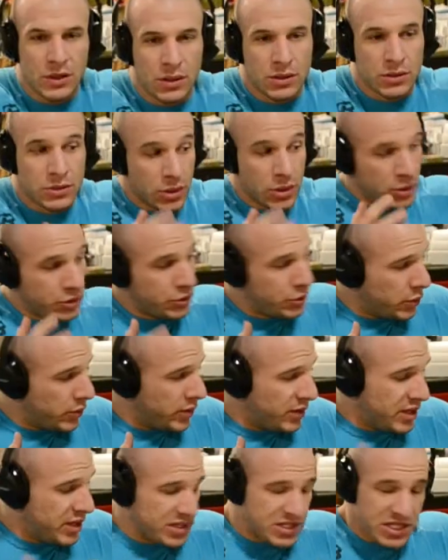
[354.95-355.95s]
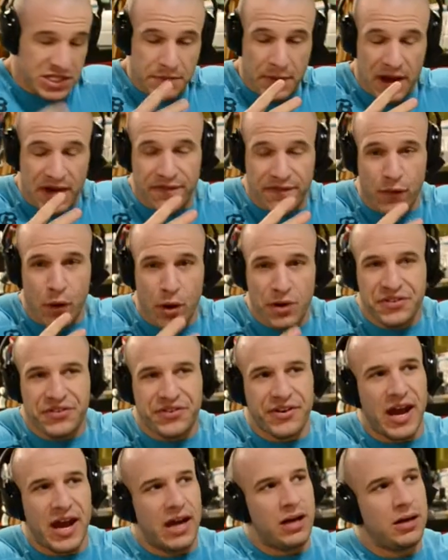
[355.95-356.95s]
So in doing this, this is my fourth
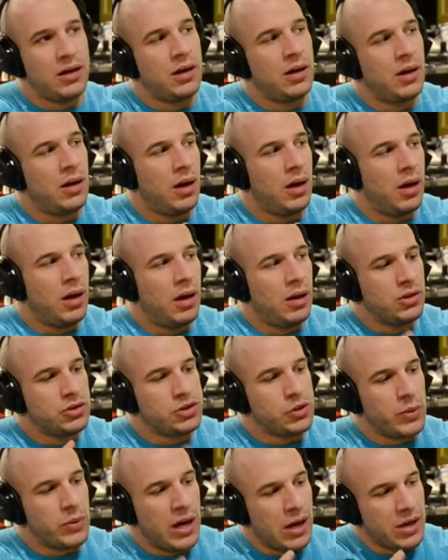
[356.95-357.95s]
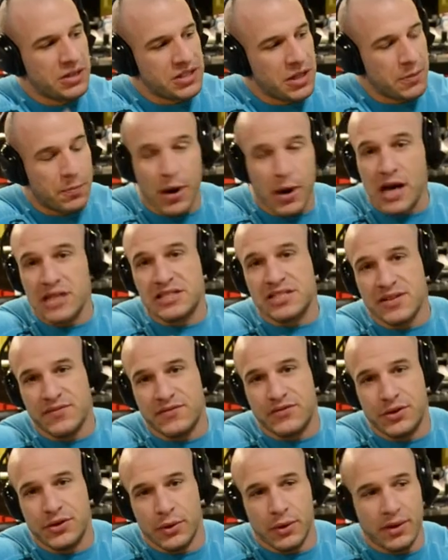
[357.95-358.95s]
set. So when I was in the process
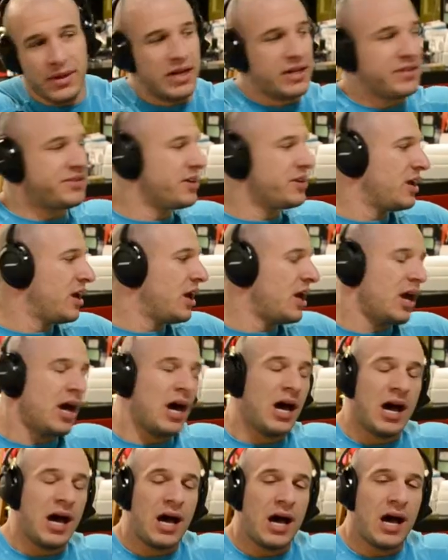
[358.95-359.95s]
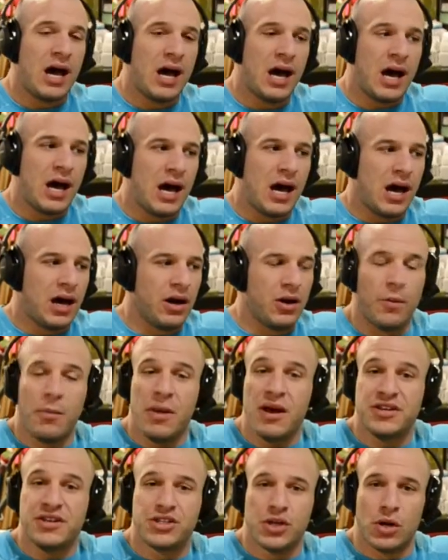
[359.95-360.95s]
of doing this, I don't know,
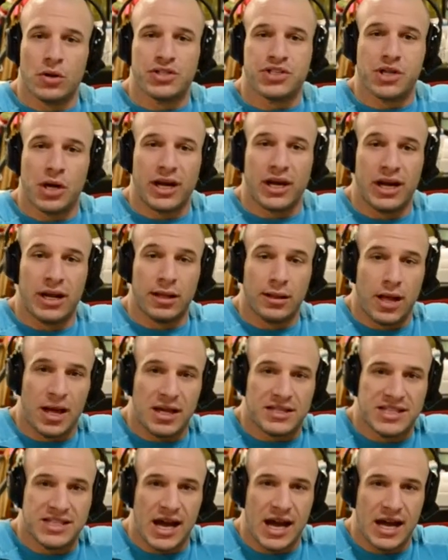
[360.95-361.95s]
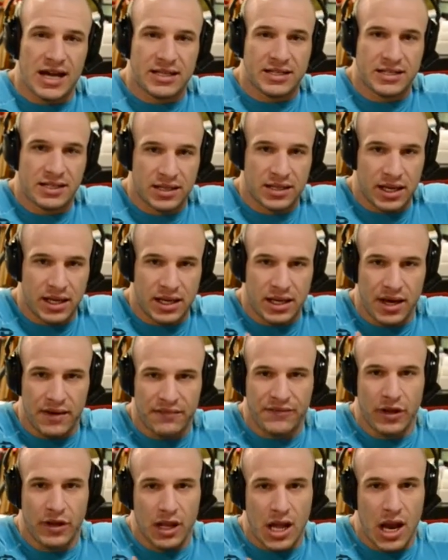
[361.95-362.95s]
my shoulders started getting a lot tight and I felt a